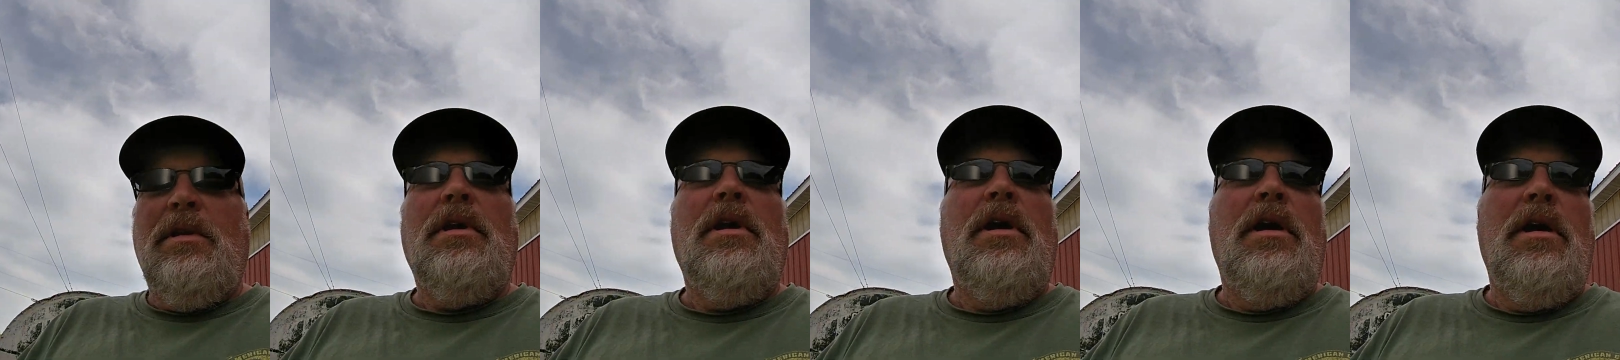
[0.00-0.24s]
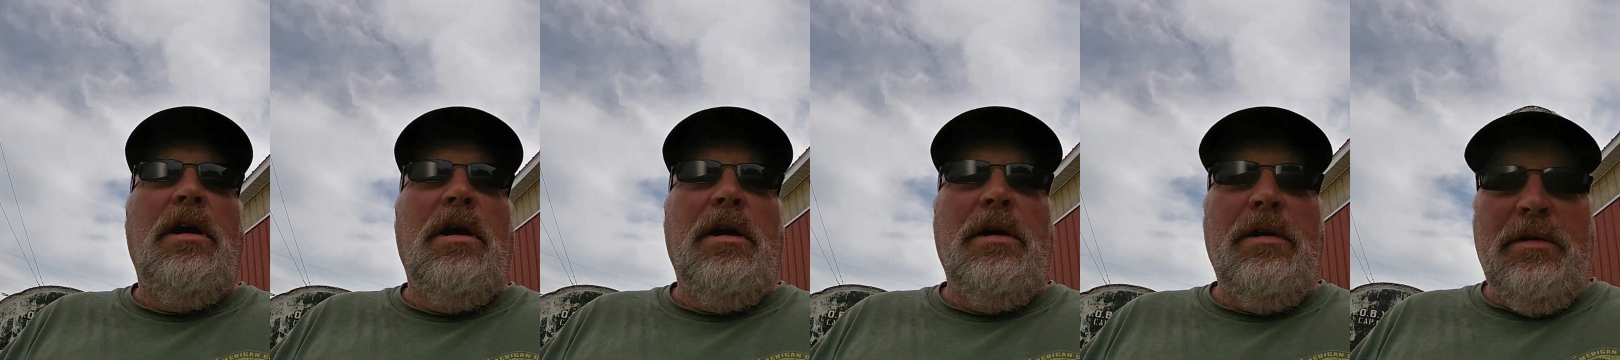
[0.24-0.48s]

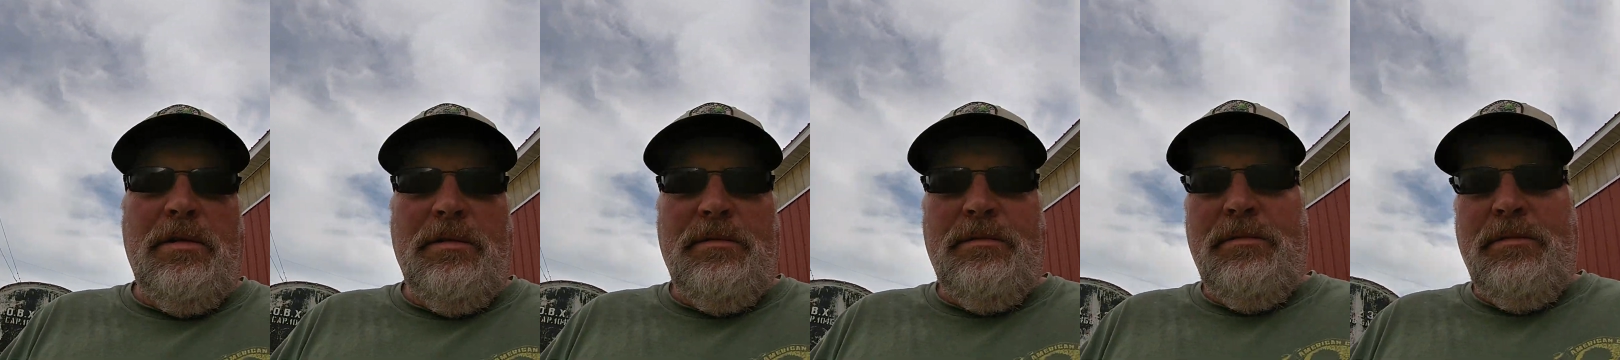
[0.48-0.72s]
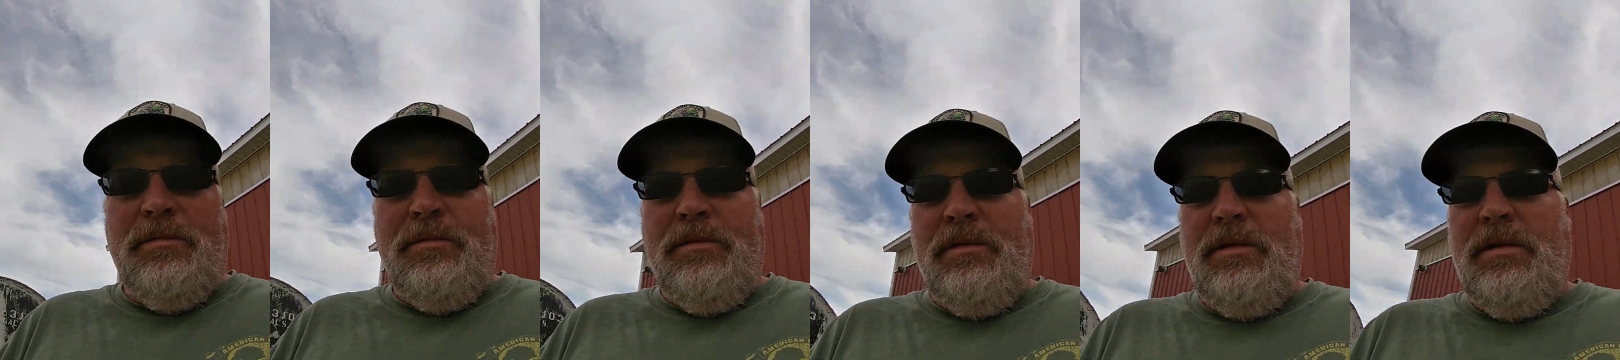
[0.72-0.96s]
Alright.
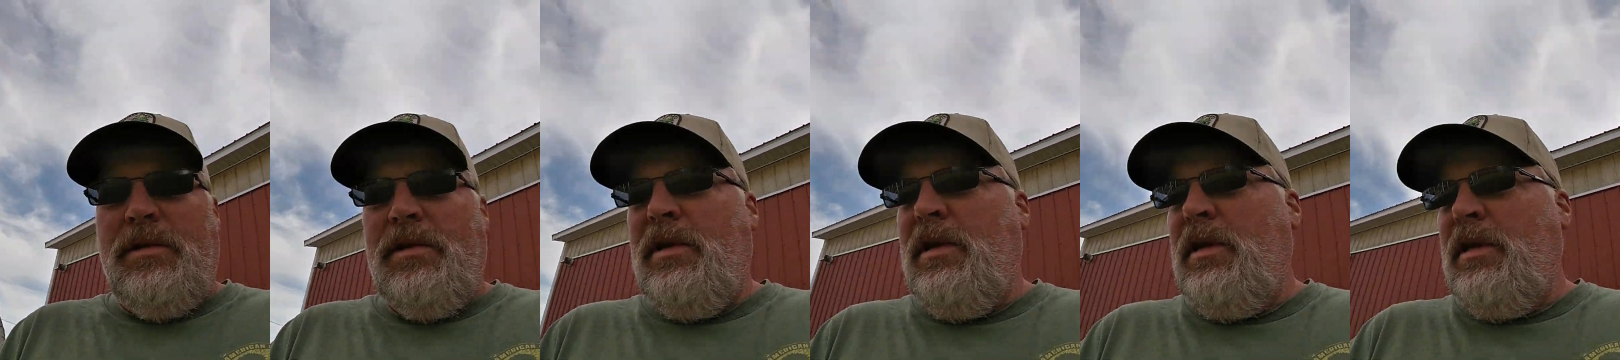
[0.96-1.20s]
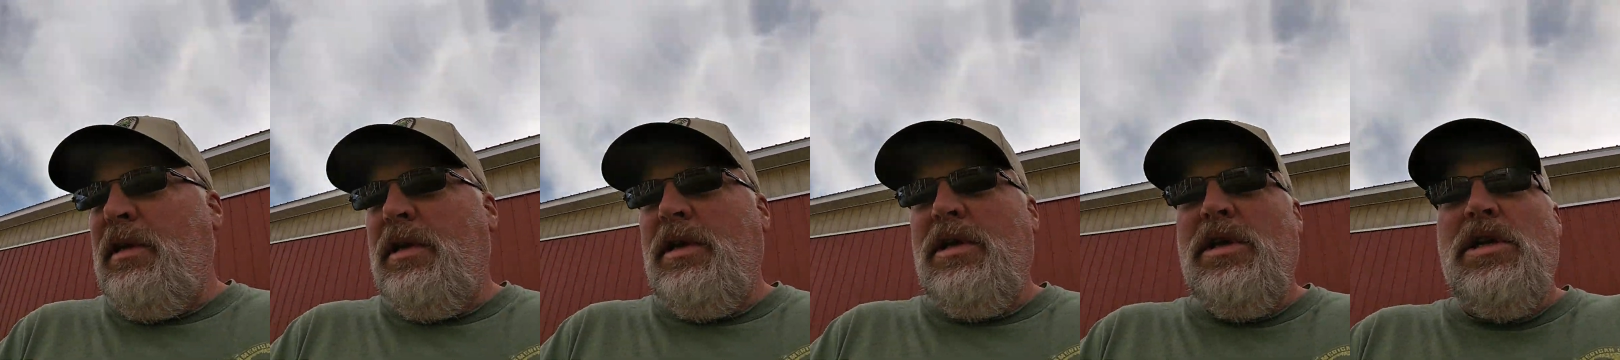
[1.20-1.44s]

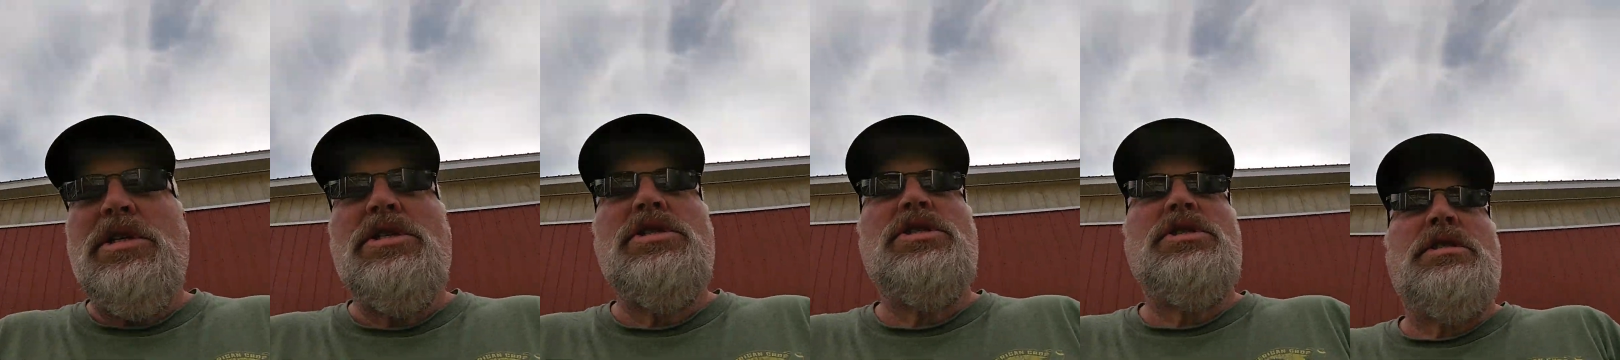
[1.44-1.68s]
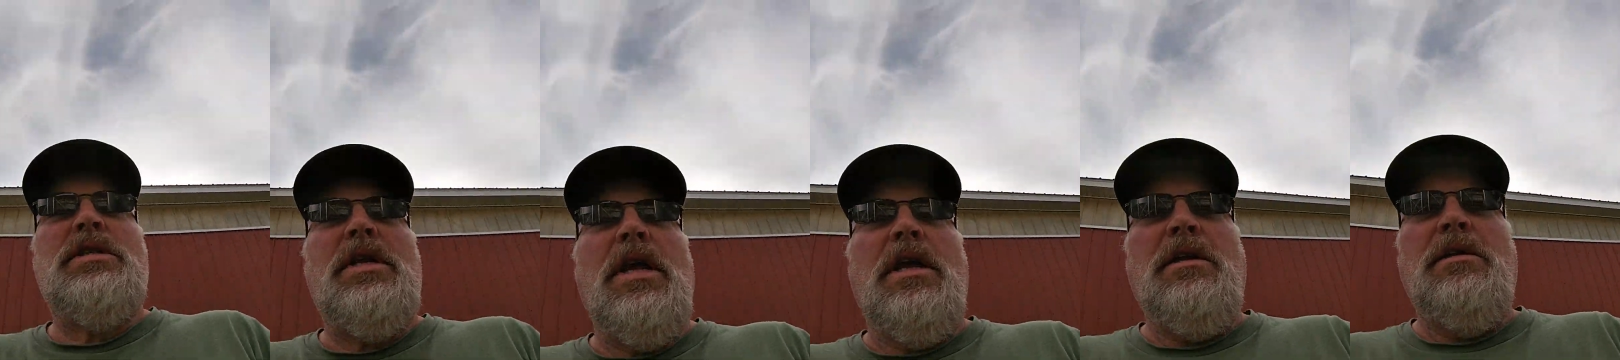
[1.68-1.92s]

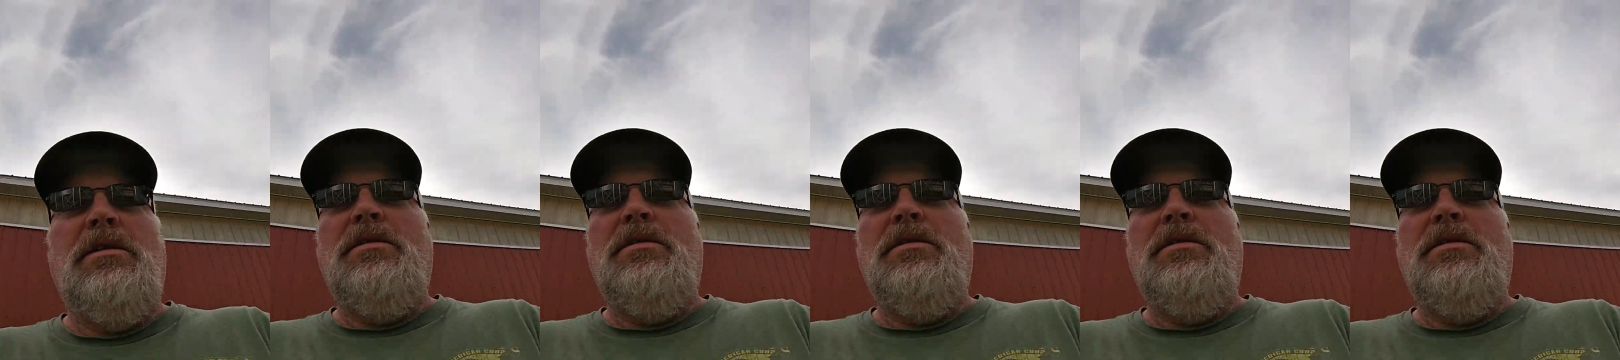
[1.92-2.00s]
Stay